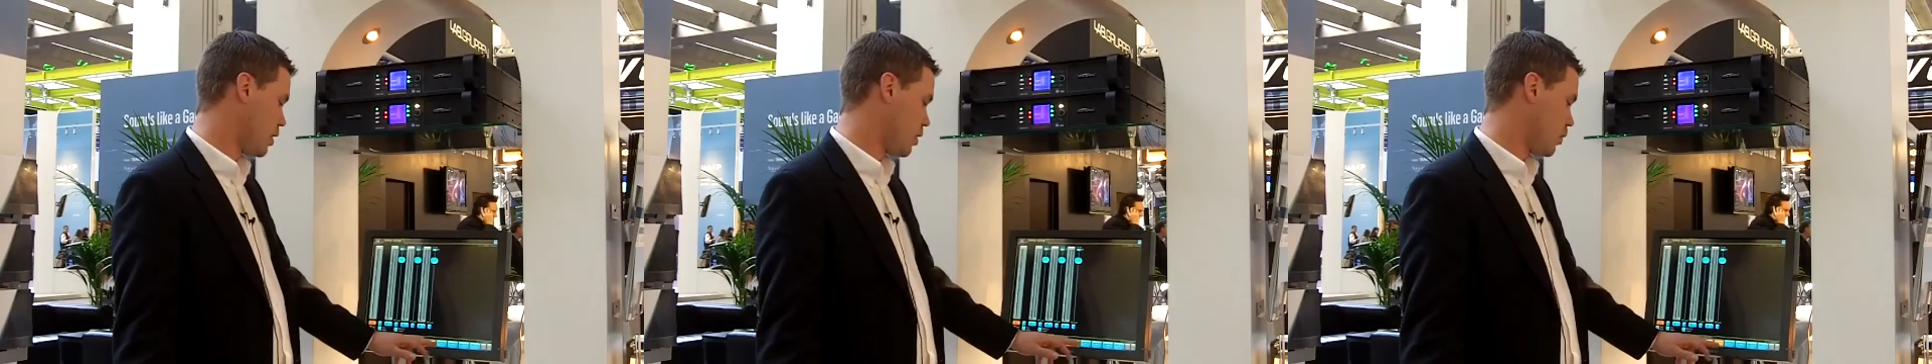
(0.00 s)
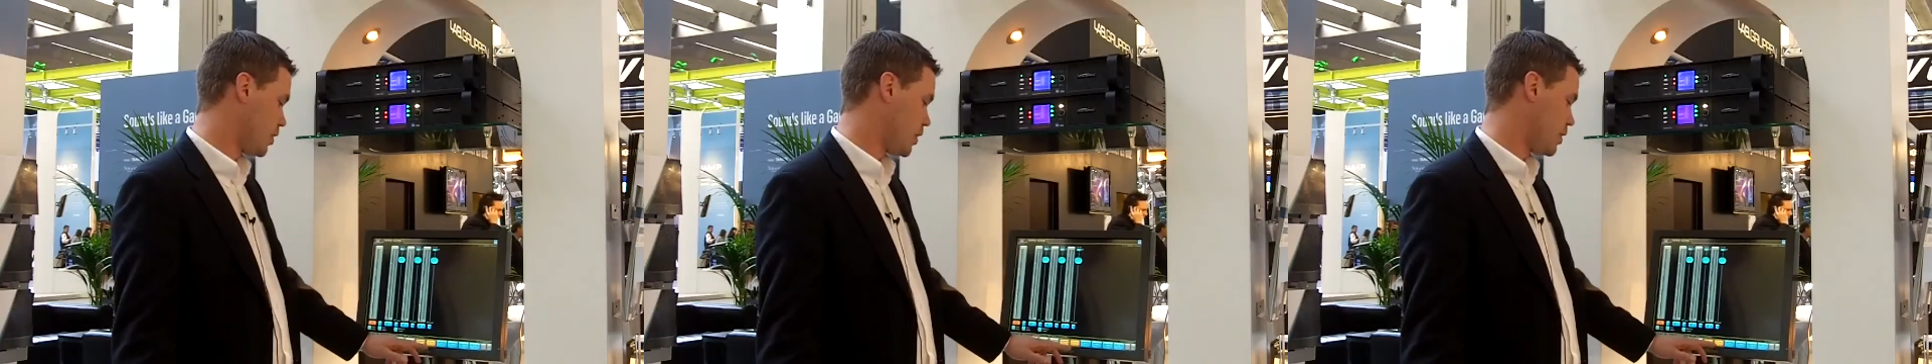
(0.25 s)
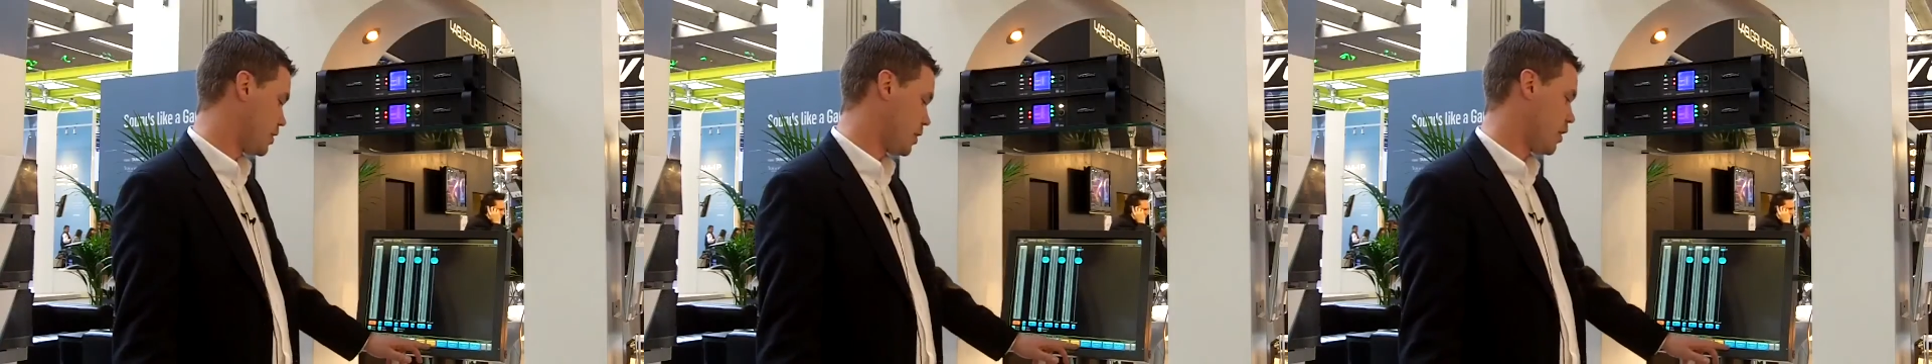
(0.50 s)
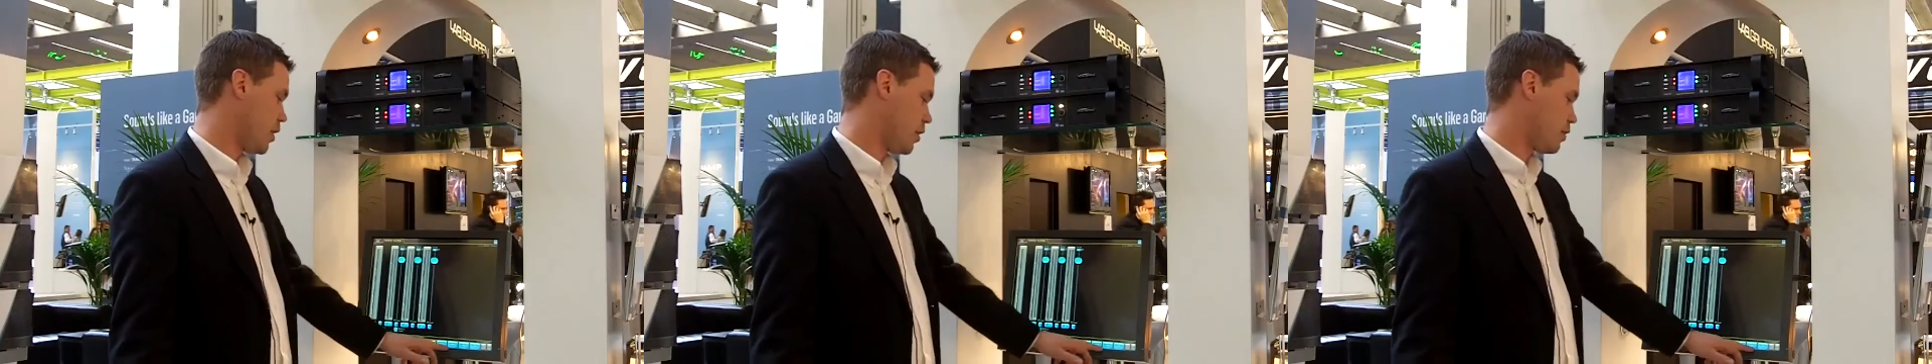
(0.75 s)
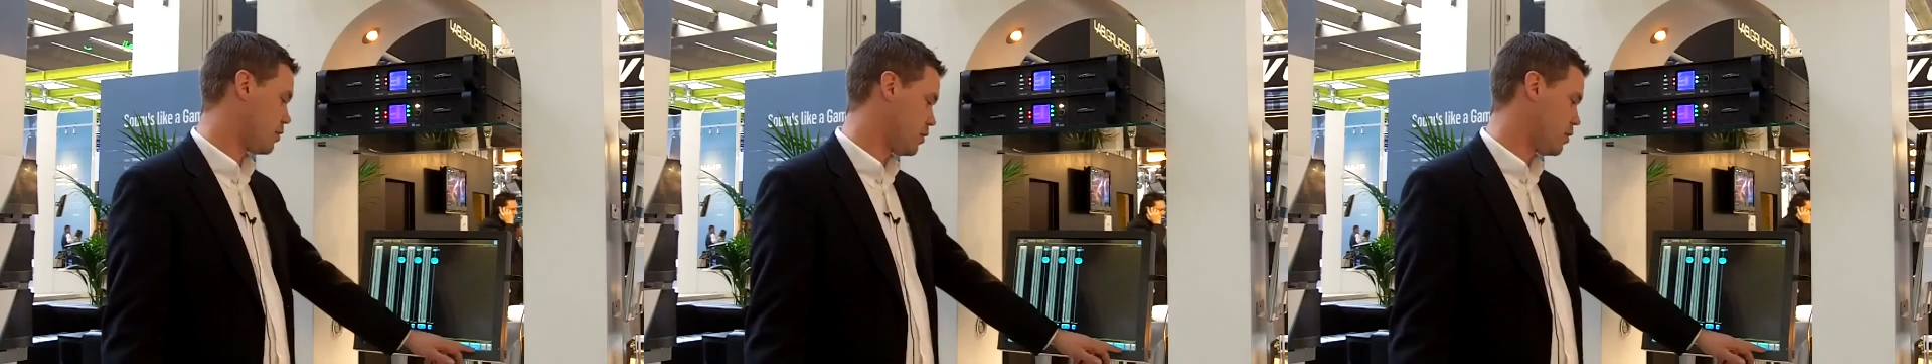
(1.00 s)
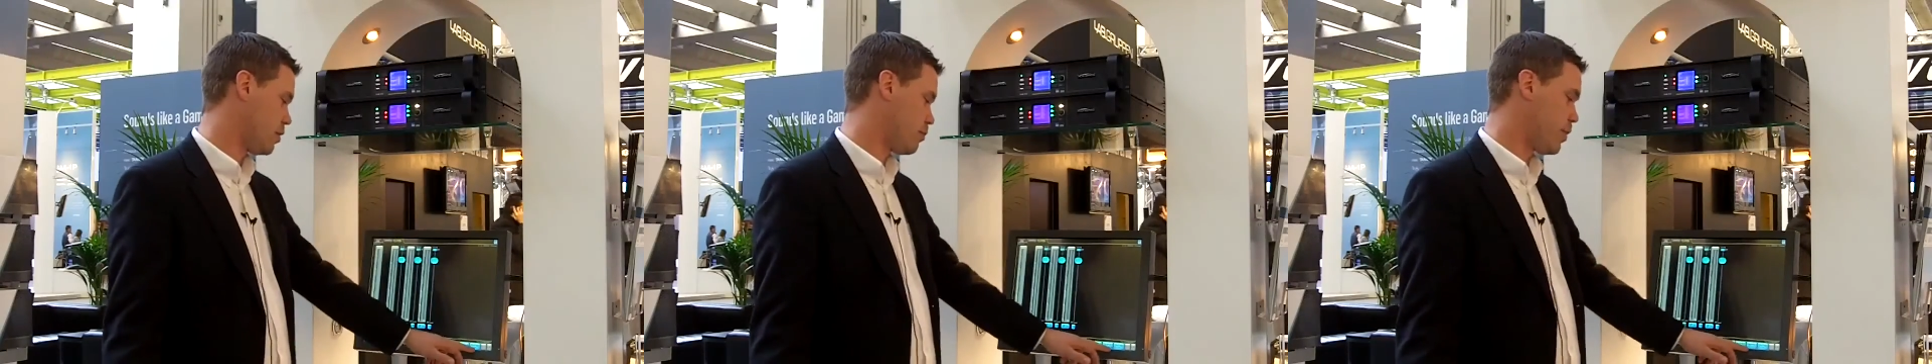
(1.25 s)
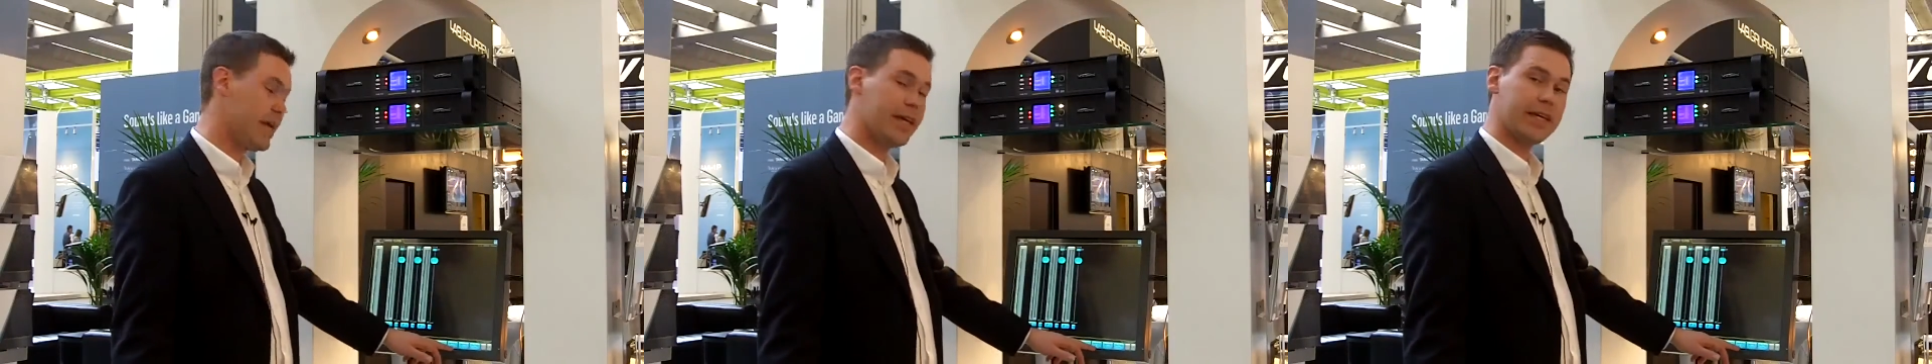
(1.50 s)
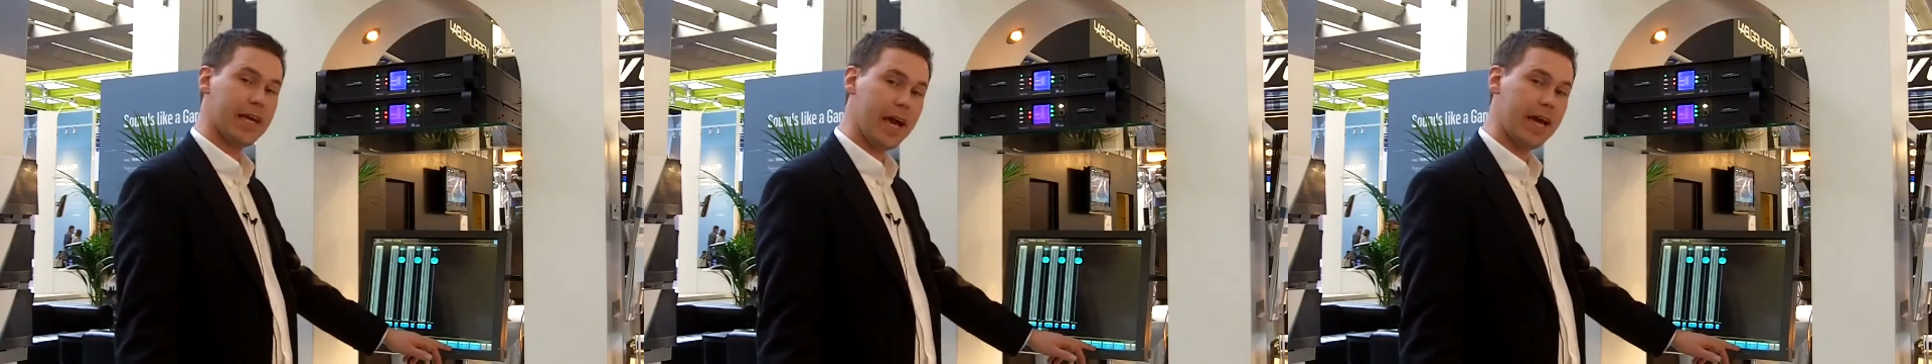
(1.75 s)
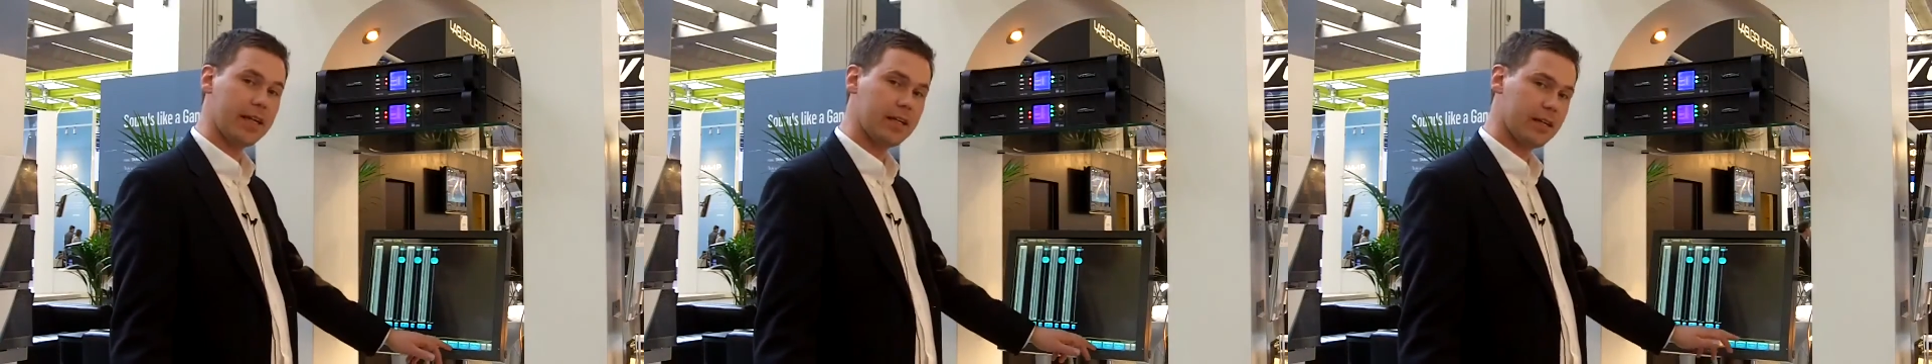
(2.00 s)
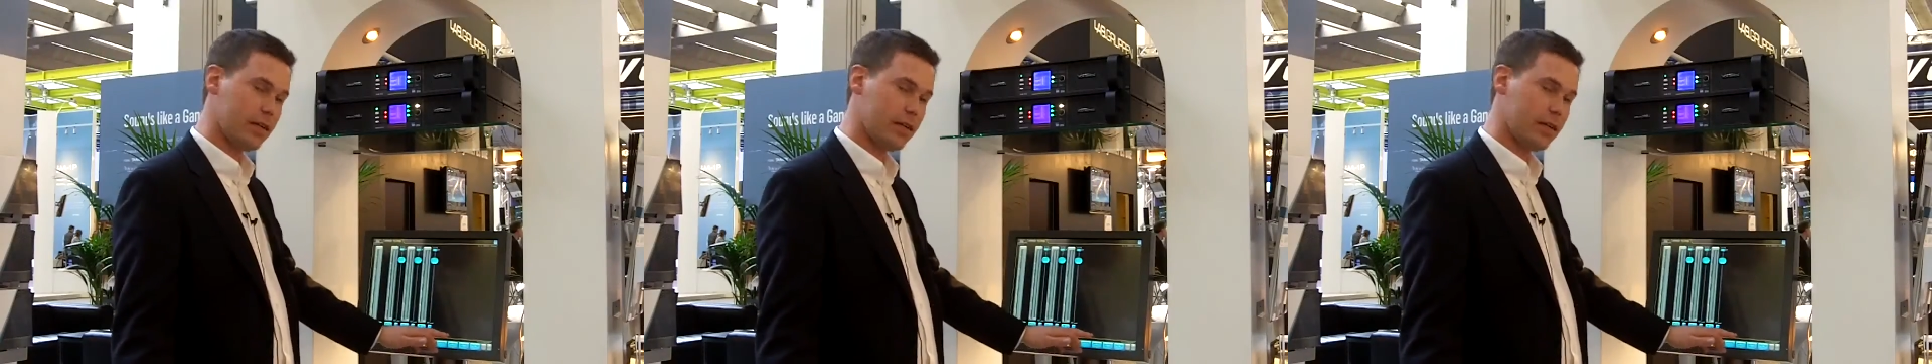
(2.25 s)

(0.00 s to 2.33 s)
which is peak and